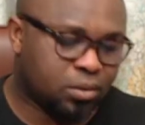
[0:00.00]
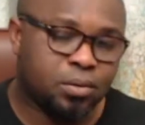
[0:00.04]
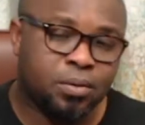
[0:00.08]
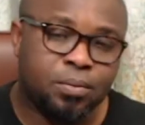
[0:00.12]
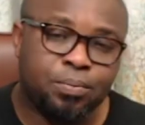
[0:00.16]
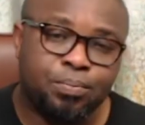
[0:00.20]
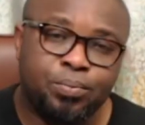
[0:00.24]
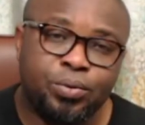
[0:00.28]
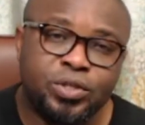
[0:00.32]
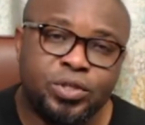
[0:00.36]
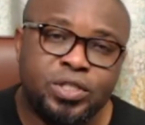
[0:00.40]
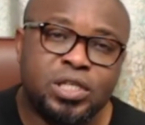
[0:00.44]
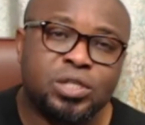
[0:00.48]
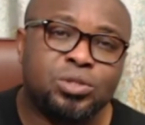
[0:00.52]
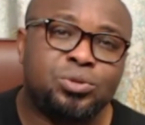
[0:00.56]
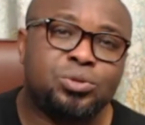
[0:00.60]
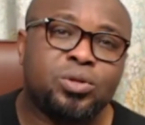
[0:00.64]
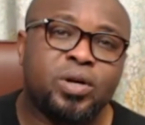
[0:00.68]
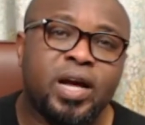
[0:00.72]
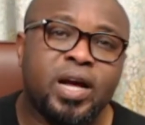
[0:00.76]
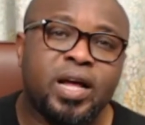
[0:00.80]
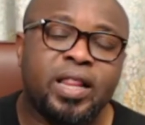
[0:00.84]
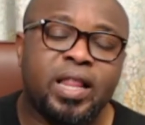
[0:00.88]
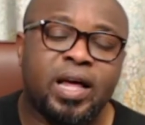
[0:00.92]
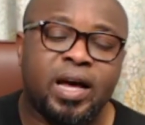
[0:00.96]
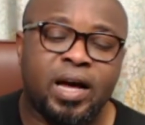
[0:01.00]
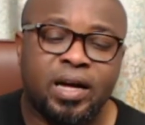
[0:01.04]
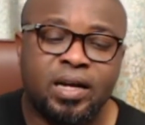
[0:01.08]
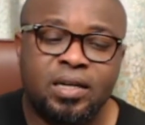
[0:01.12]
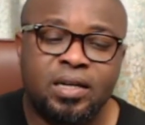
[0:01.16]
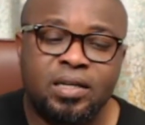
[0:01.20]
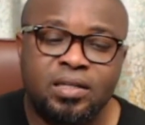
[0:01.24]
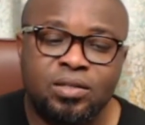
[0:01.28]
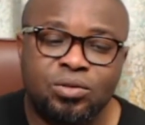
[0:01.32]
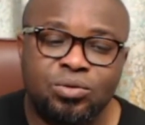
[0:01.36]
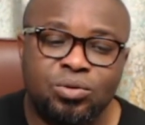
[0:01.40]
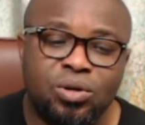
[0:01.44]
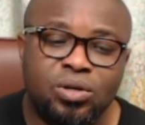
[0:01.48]
putting together
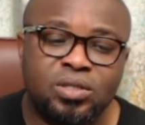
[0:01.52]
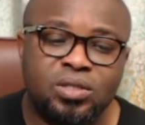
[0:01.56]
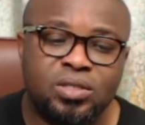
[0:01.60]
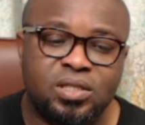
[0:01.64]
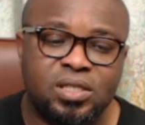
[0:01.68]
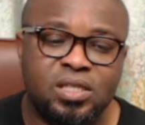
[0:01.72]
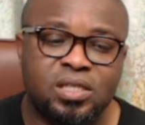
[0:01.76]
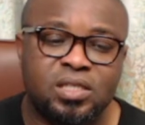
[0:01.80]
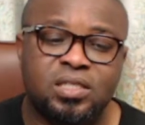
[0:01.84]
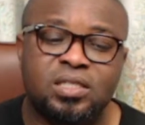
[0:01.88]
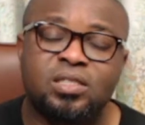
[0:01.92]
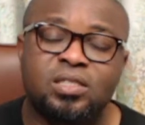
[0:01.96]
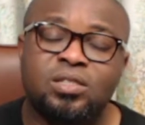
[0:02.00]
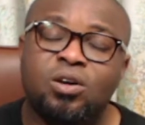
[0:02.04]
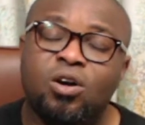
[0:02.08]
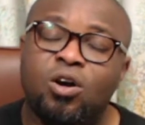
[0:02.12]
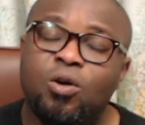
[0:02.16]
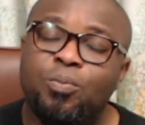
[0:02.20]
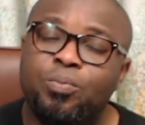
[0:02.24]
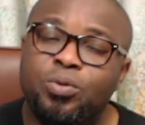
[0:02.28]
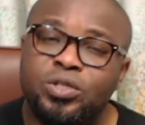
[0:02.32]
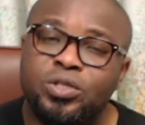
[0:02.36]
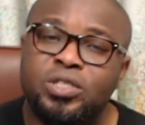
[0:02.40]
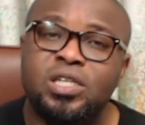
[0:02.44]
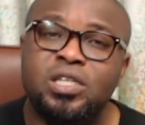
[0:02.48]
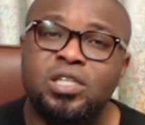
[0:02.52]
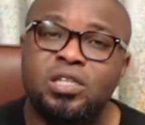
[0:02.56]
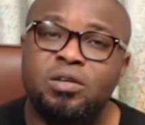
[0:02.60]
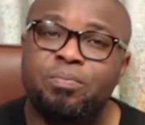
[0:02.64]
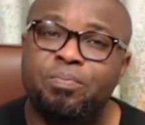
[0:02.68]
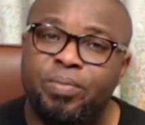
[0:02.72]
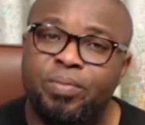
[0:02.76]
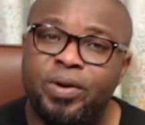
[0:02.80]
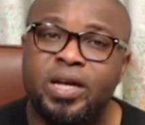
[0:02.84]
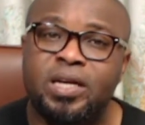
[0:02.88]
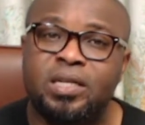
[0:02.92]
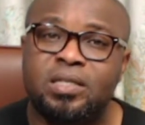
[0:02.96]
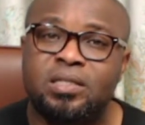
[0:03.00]
those things, or putting in
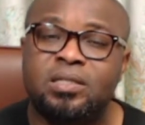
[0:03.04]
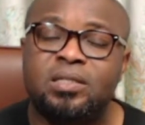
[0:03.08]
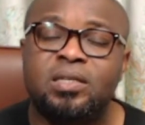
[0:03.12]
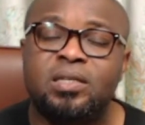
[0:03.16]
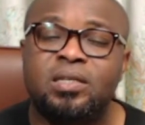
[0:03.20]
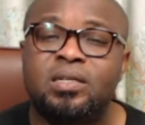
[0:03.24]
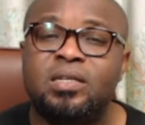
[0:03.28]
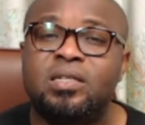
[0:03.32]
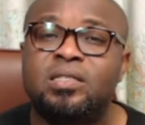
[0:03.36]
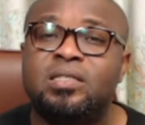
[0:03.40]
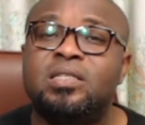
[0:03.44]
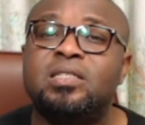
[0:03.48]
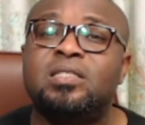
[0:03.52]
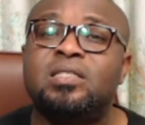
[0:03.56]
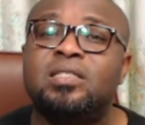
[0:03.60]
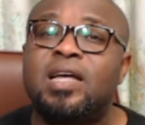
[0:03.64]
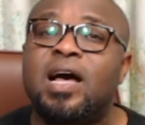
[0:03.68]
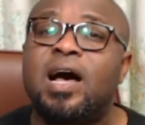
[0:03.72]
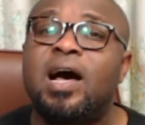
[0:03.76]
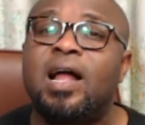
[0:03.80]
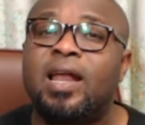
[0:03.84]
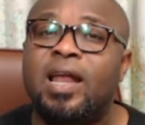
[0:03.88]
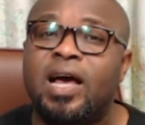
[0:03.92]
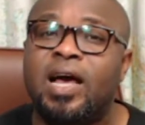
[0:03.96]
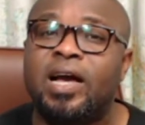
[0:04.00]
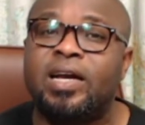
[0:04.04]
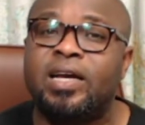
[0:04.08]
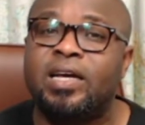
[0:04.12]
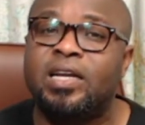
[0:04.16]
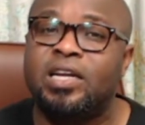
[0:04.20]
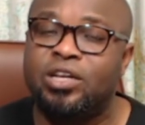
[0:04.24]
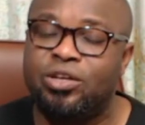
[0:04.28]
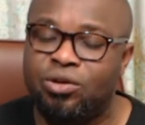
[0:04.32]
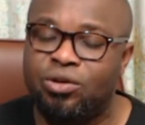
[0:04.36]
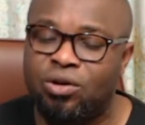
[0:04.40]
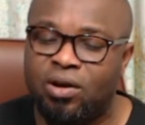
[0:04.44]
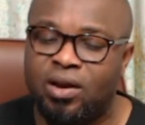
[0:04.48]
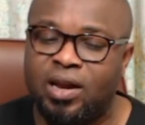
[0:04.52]
place the things that are lacking in
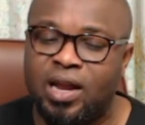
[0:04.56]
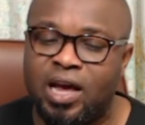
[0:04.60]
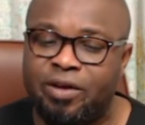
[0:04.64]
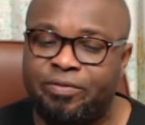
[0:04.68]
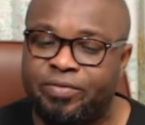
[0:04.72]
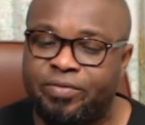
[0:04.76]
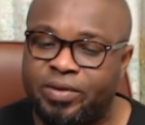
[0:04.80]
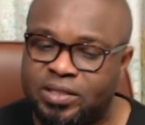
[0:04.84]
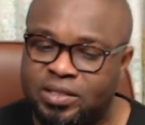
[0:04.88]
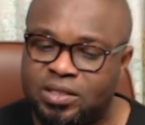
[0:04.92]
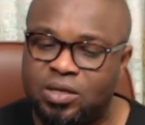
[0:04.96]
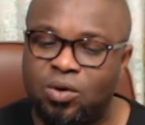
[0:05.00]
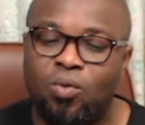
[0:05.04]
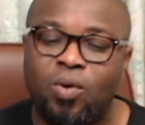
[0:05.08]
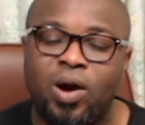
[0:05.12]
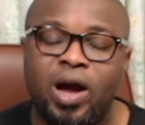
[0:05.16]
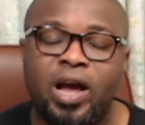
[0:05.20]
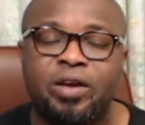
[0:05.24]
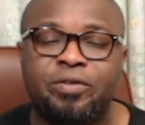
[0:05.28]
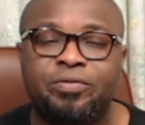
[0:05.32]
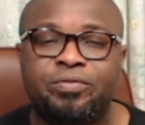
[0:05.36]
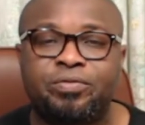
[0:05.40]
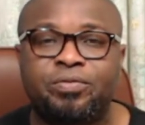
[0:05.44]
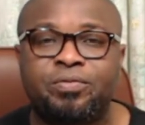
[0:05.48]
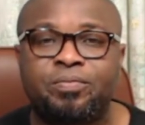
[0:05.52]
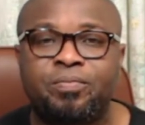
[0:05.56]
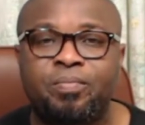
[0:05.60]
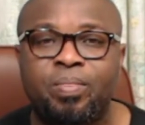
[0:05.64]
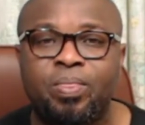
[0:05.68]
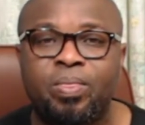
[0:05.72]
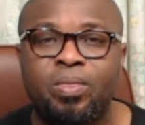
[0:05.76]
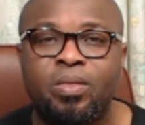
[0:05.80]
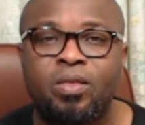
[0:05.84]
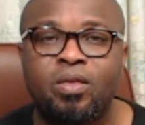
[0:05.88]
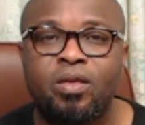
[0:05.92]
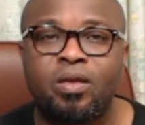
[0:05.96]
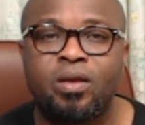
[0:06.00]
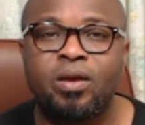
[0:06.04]
your life as a wife.
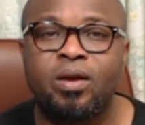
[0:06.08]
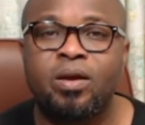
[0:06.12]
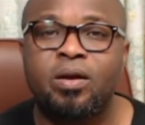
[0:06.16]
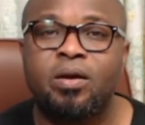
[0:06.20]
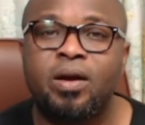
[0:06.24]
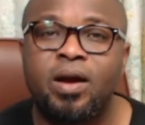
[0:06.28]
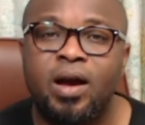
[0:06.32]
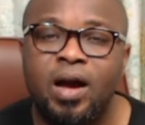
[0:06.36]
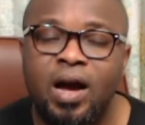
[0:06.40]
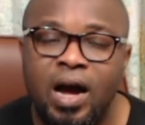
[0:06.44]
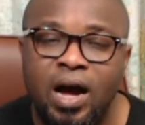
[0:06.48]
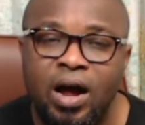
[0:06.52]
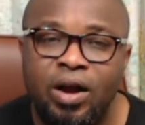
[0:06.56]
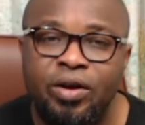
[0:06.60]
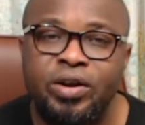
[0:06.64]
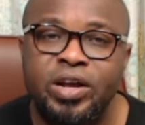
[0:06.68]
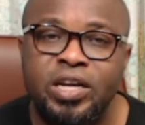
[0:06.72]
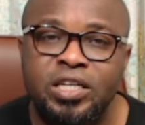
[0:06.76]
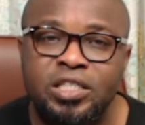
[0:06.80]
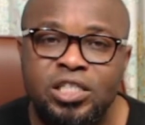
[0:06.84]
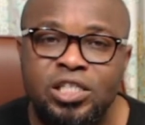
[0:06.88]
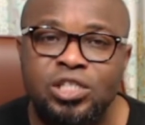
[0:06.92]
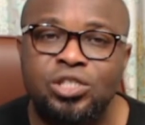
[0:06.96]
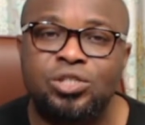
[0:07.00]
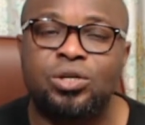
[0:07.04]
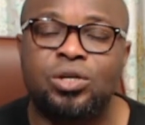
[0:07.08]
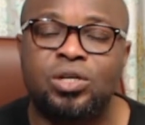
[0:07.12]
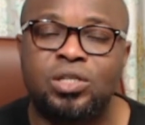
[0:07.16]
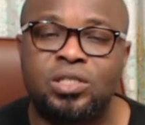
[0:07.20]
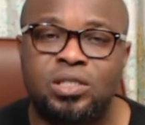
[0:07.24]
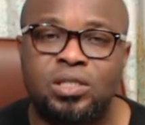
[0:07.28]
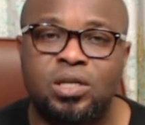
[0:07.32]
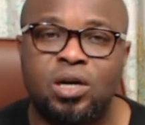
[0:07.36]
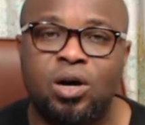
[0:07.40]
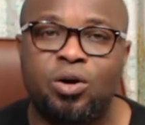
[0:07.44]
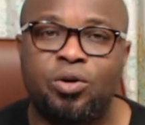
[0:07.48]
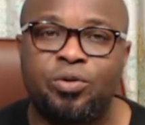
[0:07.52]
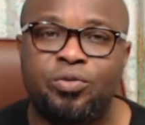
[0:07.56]
Arranging
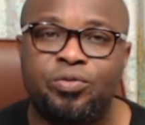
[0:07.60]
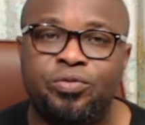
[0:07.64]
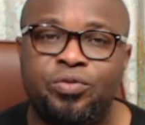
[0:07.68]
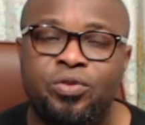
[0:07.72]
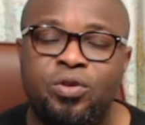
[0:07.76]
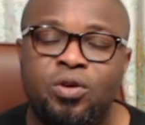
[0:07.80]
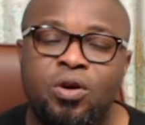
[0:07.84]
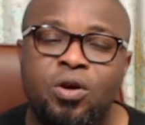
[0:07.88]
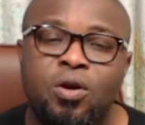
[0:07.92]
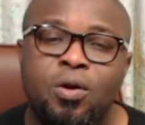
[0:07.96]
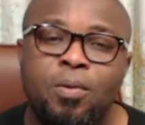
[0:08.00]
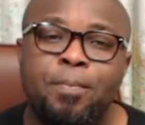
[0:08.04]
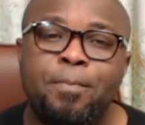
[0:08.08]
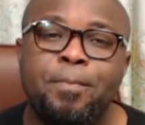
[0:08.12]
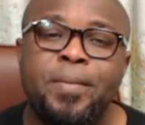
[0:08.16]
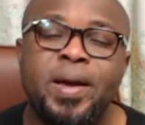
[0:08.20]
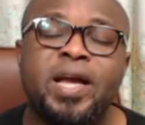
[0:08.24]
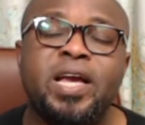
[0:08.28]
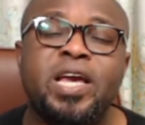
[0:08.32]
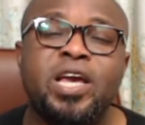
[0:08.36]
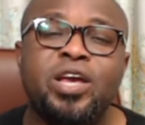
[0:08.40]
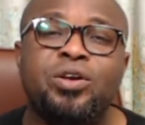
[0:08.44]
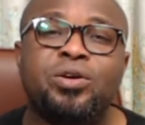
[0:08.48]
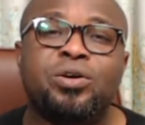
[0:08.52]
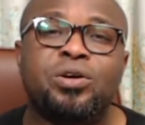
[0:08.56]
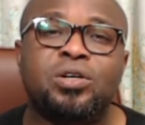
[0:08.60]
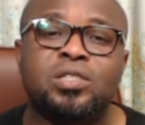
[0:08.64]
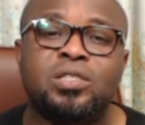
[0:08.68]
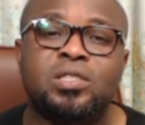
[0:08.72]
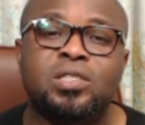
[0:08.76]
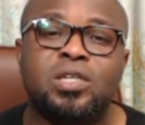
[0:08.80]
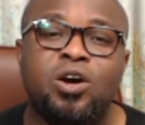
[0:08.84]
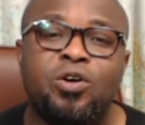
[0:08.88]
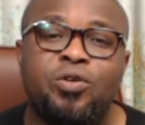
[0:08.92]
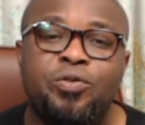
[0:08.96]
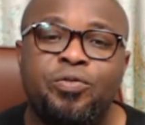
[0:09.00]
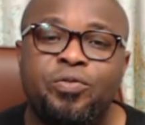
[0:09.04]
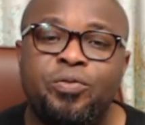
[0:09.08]
yourself, making
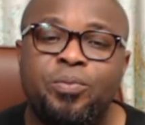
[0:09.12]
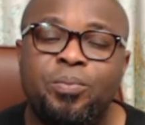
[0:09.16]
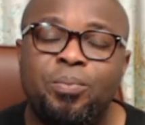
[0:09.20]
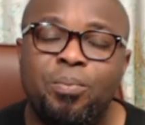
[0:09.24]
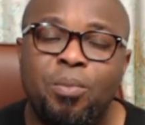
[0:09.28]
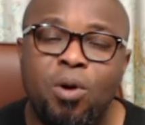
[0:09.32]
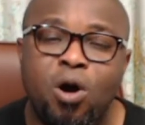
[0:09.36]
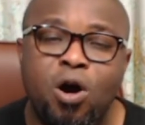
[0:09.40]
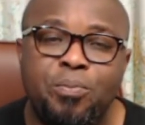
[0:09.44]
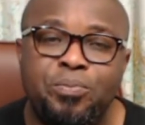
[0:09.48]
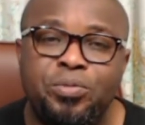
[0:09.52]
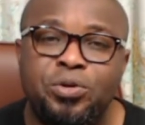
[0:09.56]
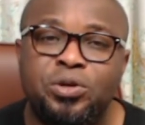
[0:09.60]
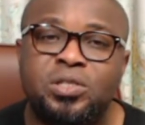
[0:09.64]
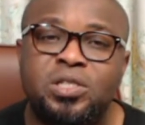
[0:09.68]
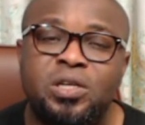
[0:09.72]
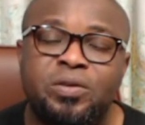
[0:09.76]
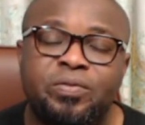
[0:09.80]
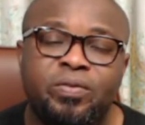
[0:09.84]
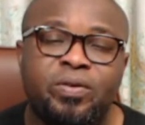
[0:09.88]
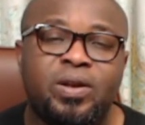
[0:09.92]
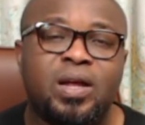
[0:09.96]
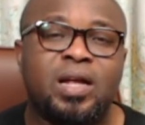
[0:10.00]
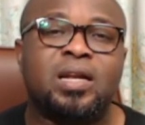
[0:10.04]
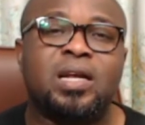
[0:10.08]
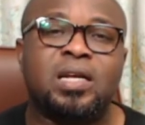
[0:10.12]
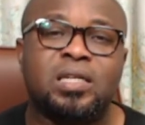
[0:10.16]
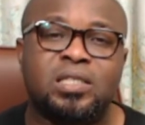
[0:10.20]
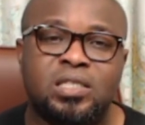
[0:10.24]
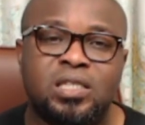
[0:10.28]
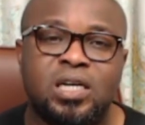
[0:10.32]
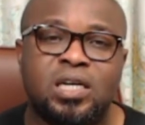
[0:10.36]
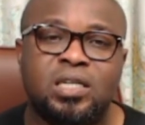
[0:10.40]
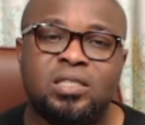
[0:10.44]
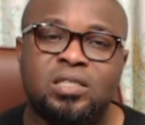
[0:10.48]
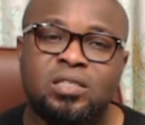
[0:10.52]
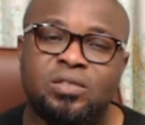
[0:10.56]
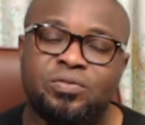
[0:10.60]
yourself more beautiful and
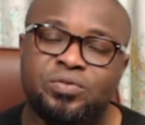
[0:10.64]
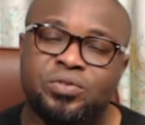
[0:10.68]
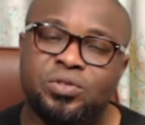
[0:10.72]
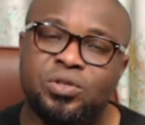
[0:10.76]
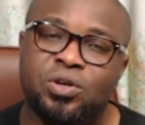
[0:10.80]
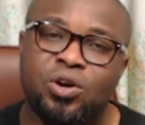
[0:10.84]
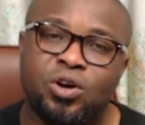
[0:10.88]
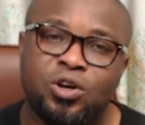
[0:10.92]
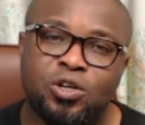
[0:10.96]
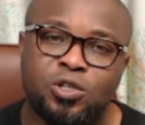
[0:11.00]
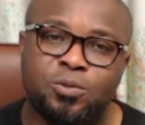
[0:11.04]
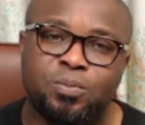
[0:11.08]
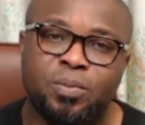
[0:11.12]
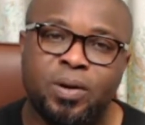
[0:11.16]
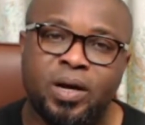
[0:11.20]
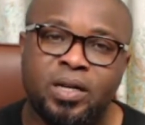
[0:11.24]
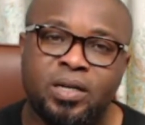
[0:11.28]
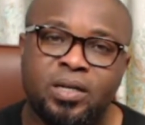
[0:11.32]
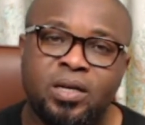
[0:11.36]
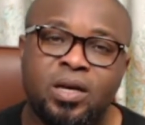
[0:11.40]
attractive to your husband